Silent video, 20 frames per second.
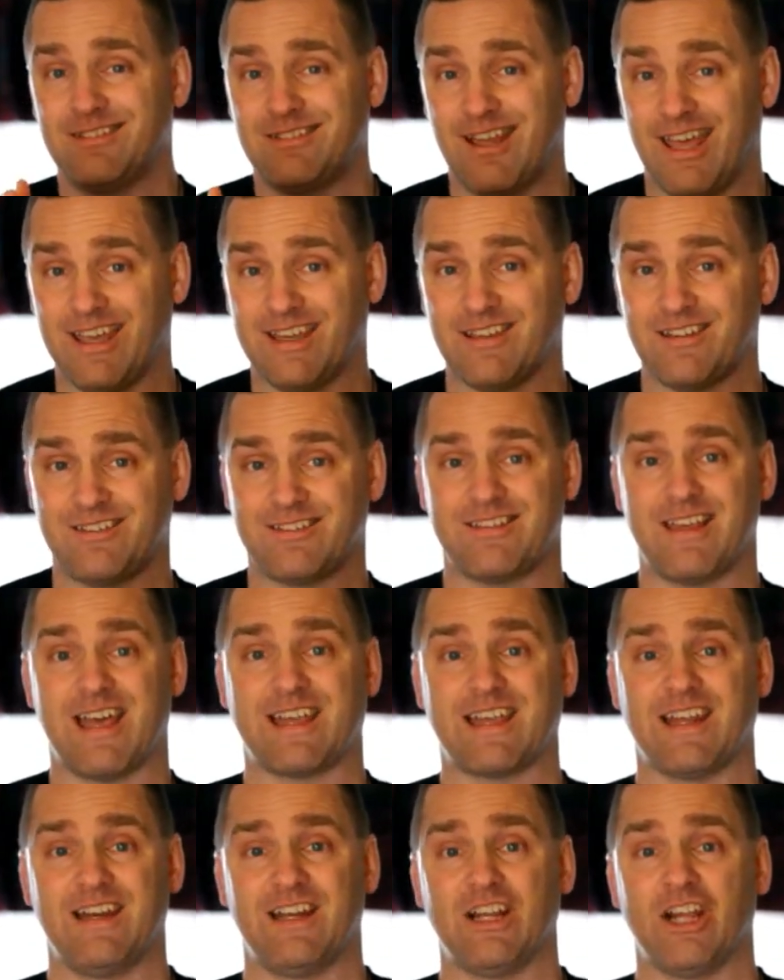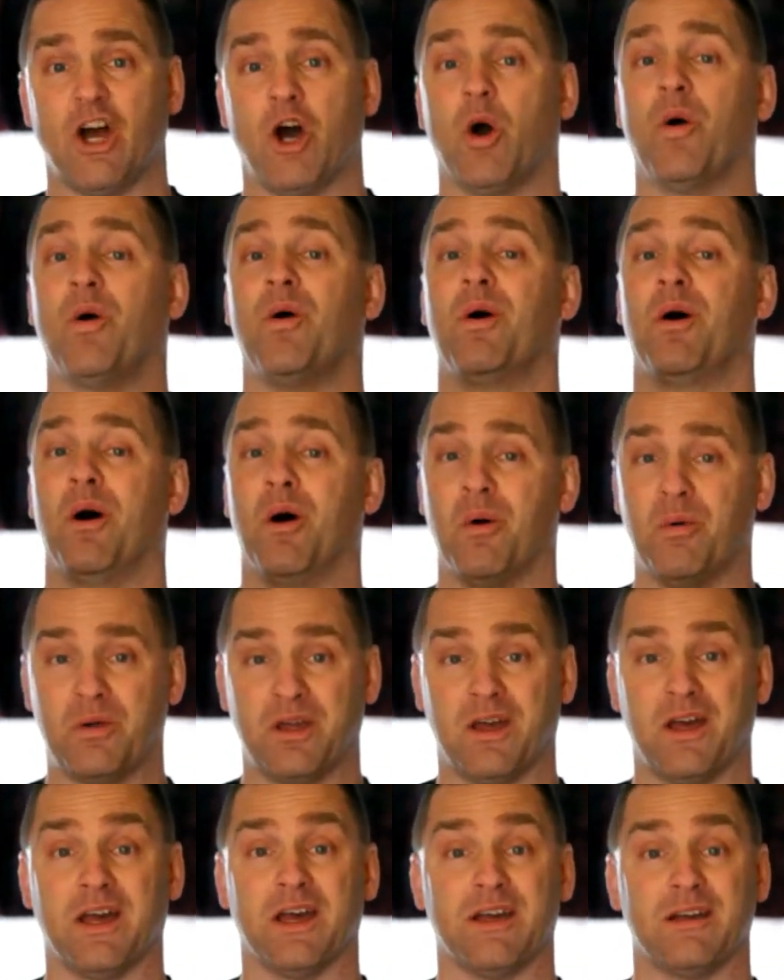take a second and go,
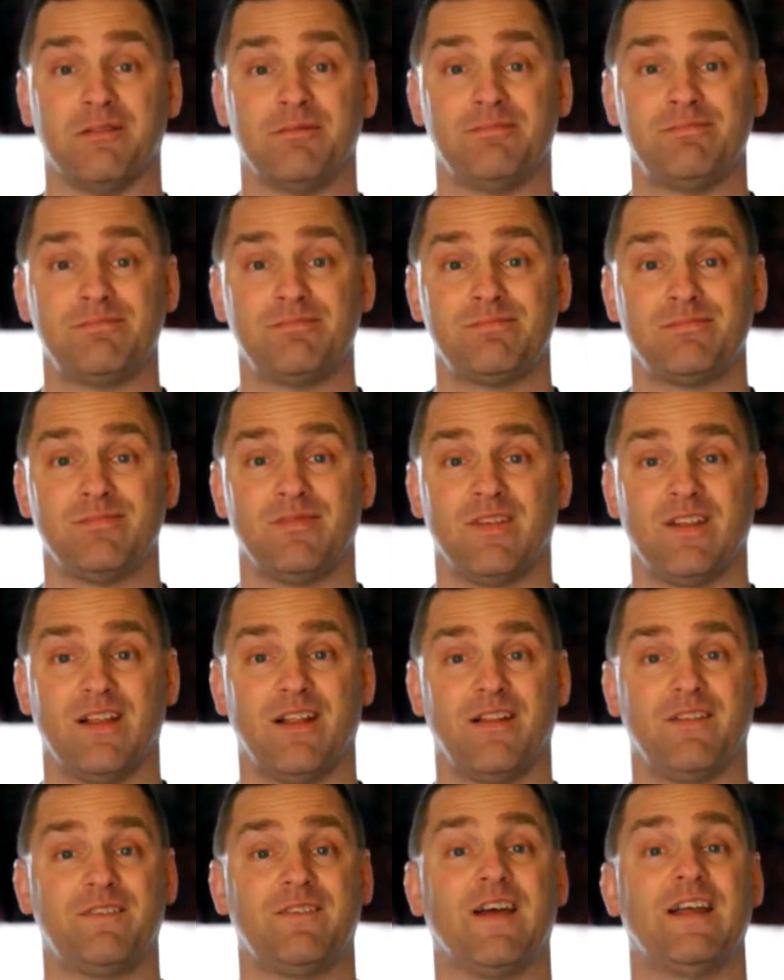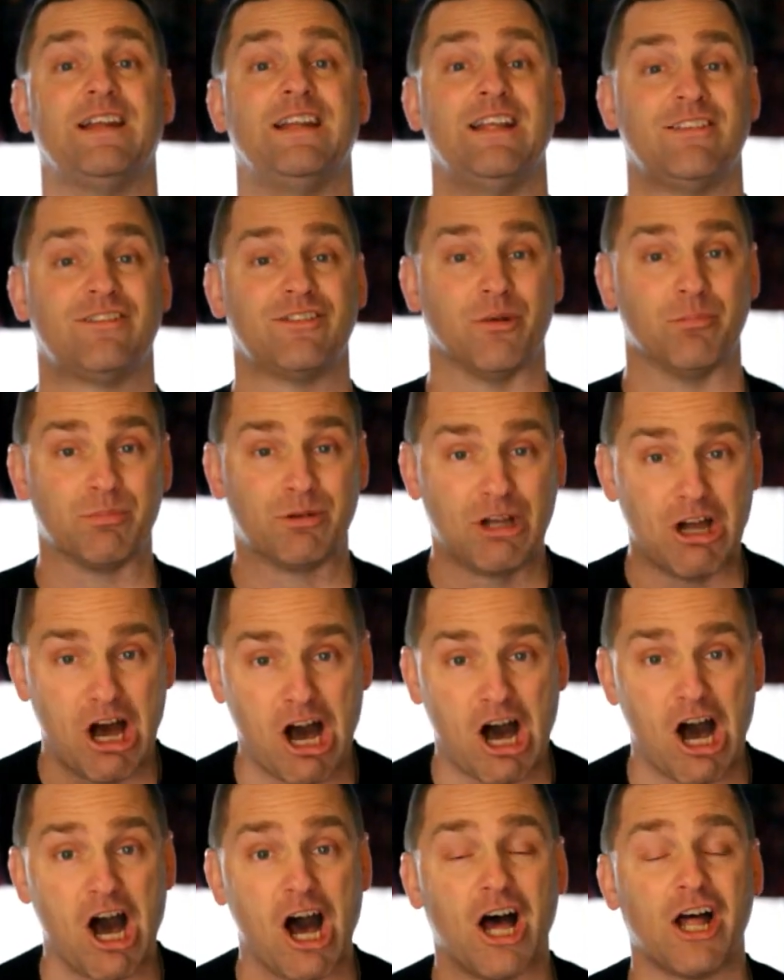okay, they need some
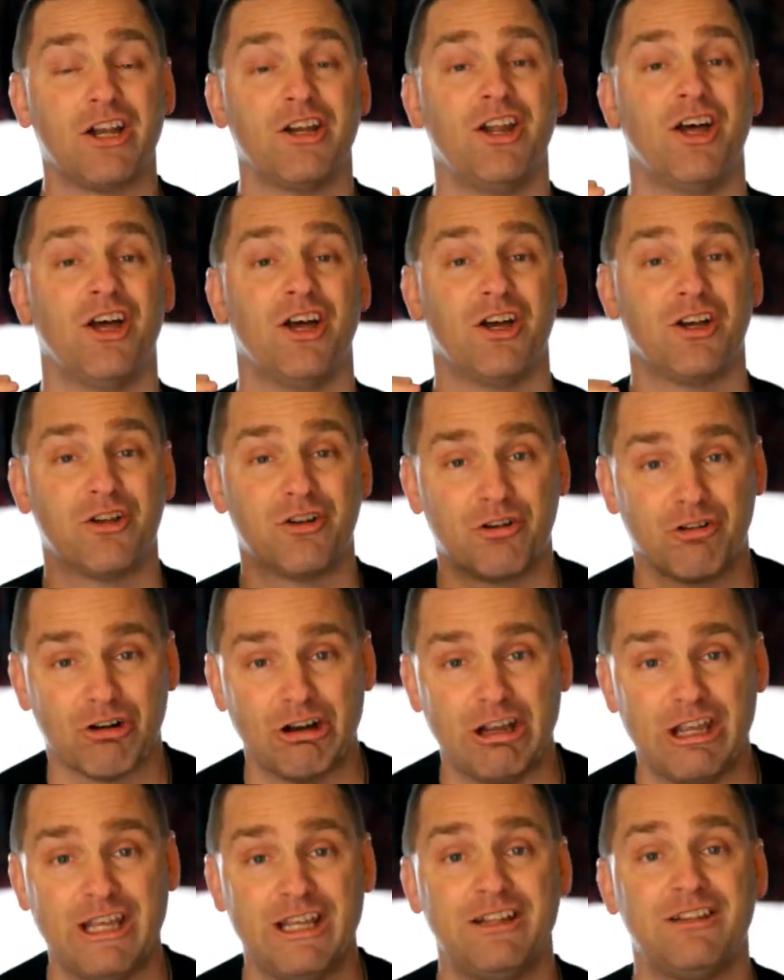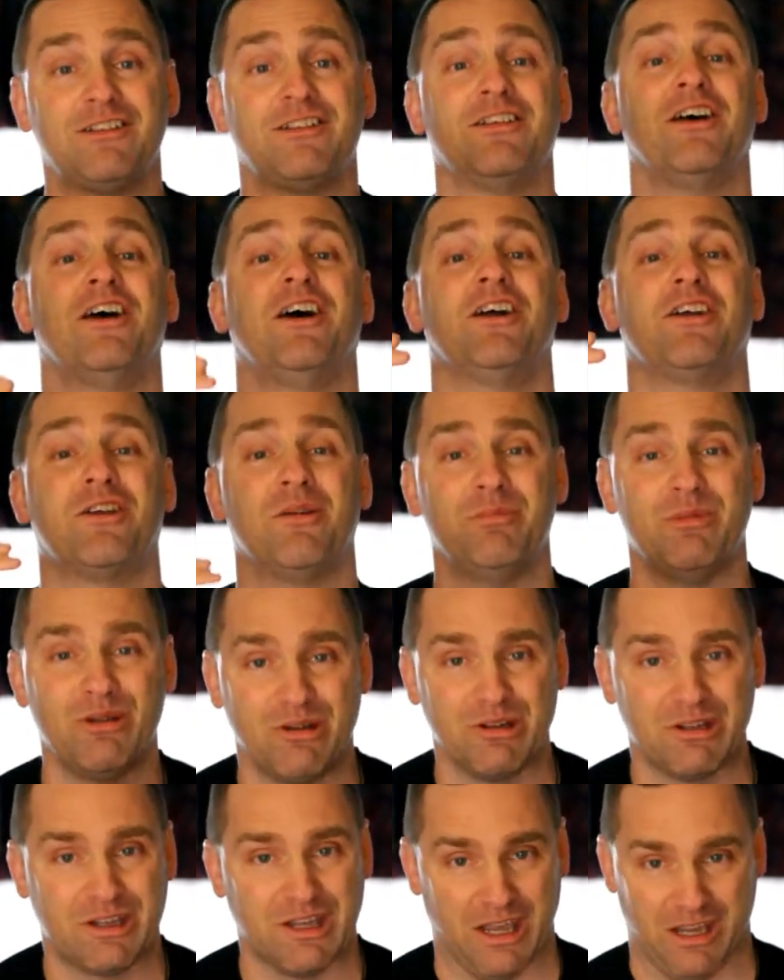concrete
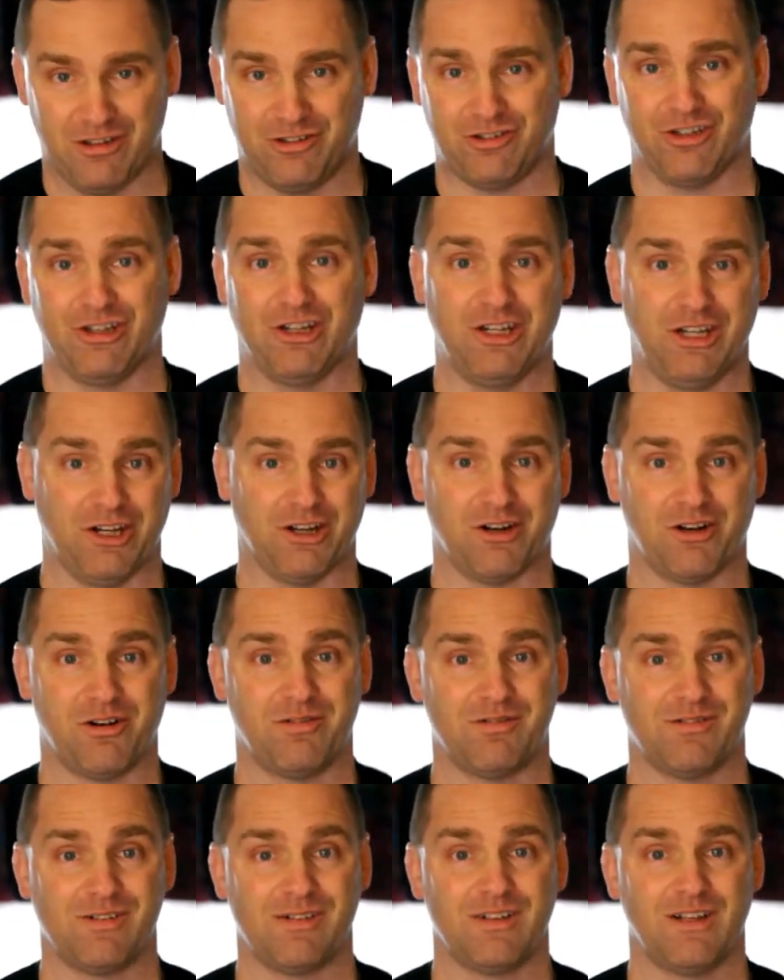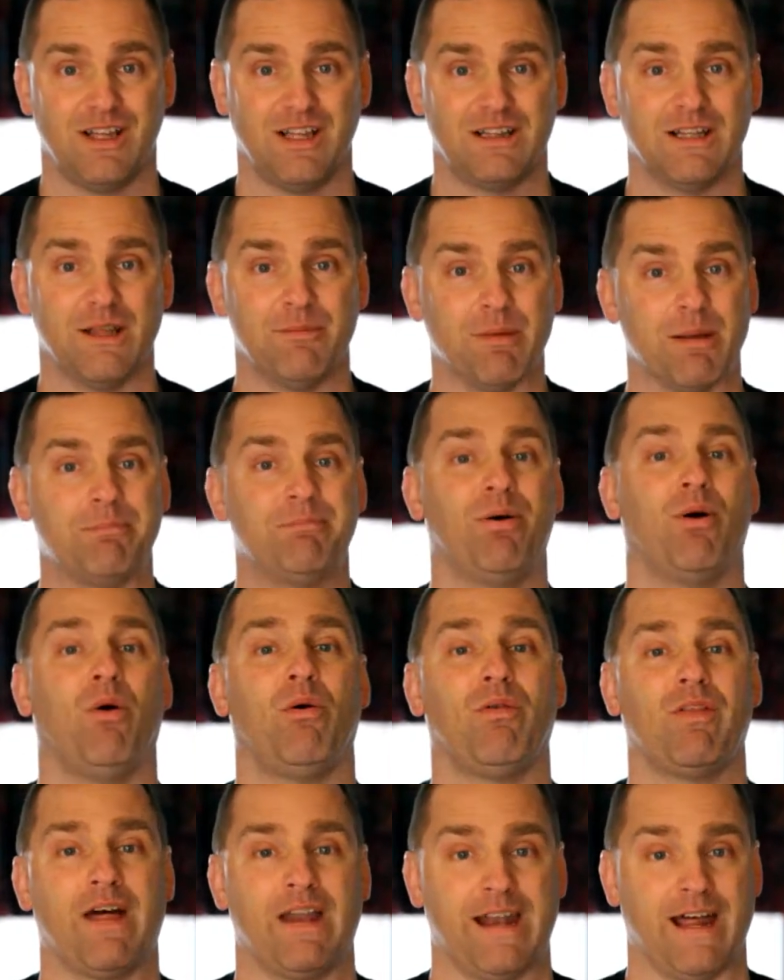communication here. Let me
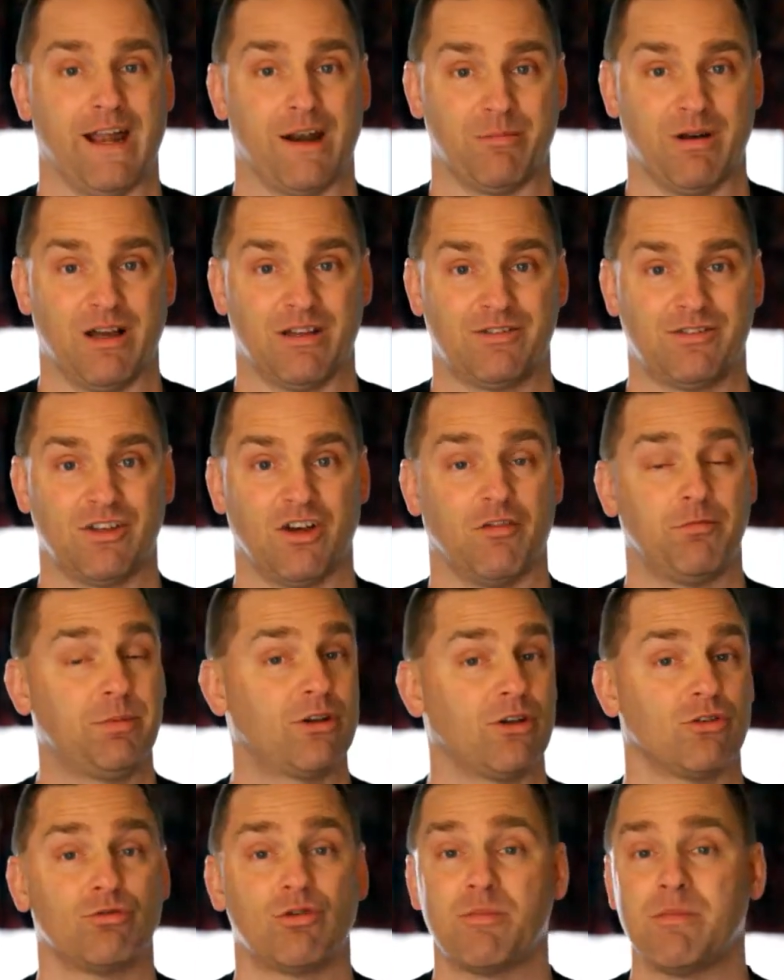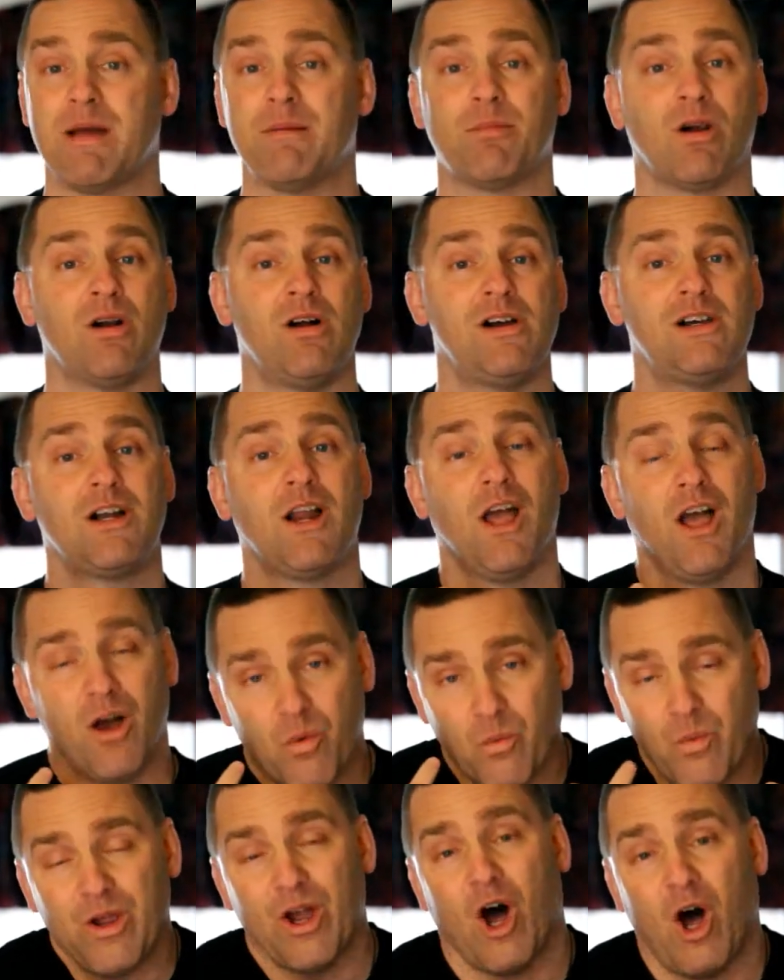pull that out of myself. Because remember,
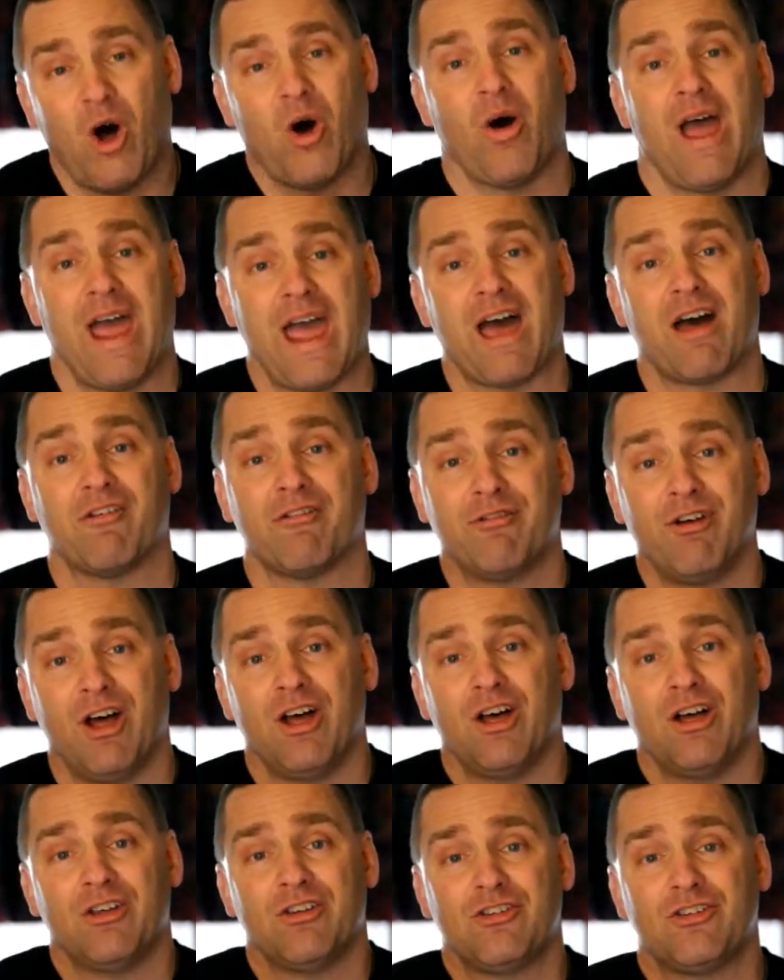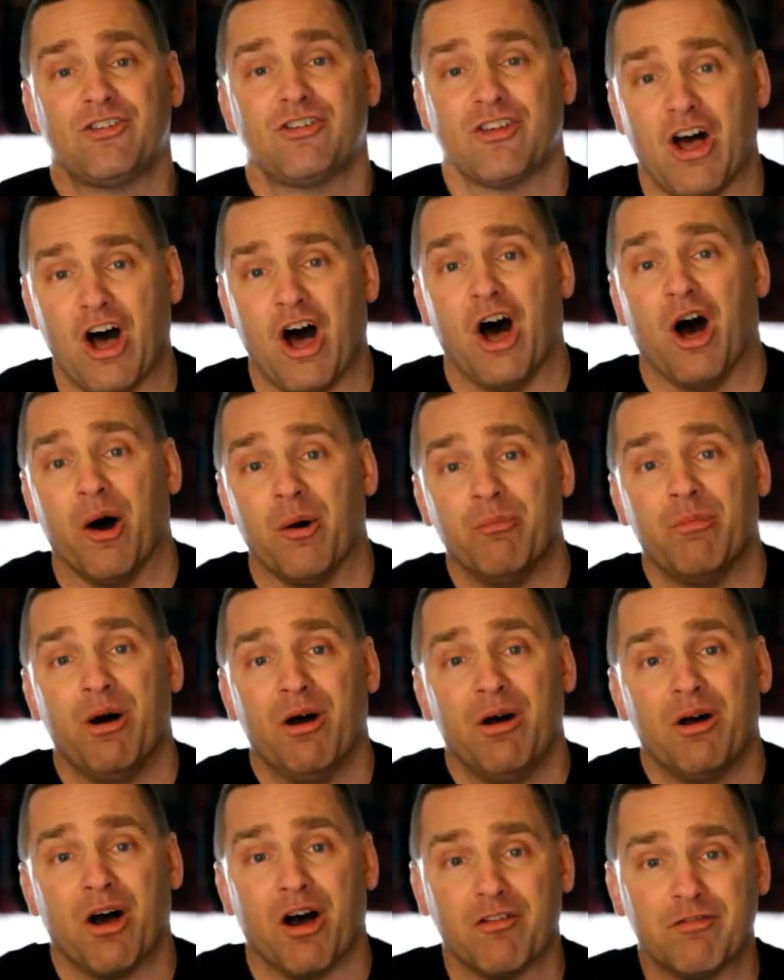we all have
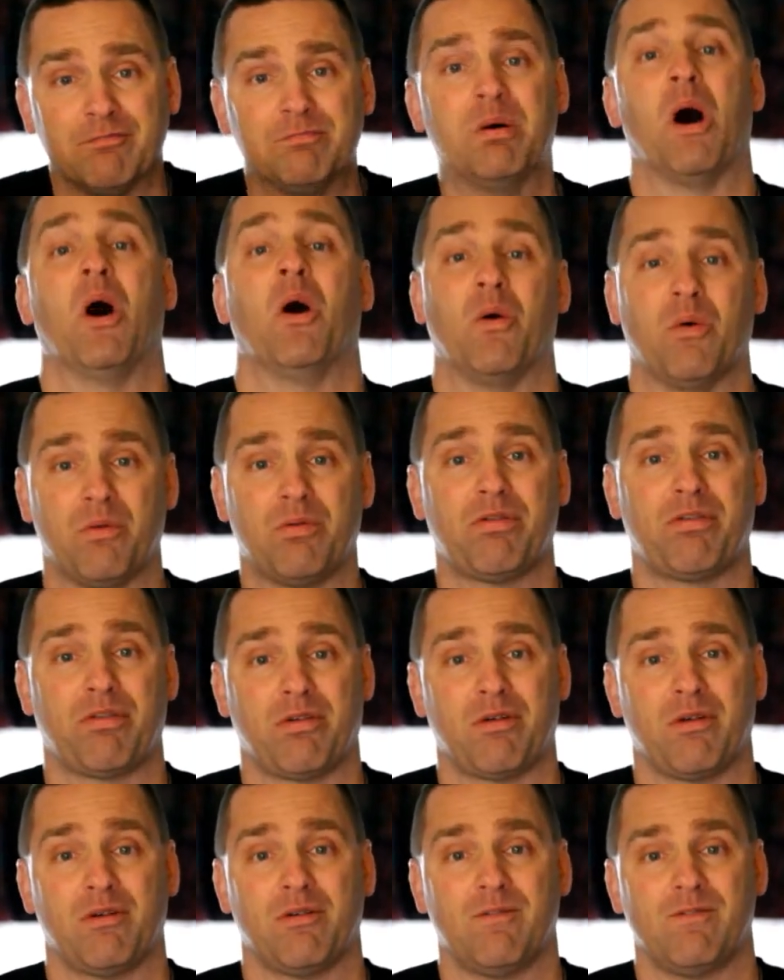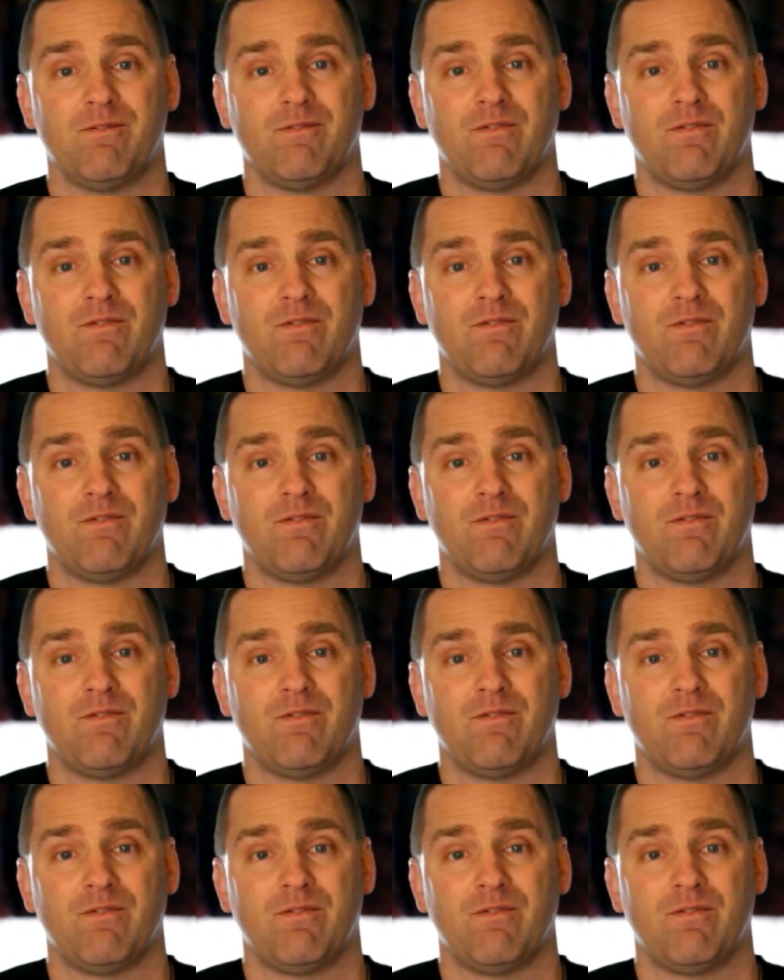some of both.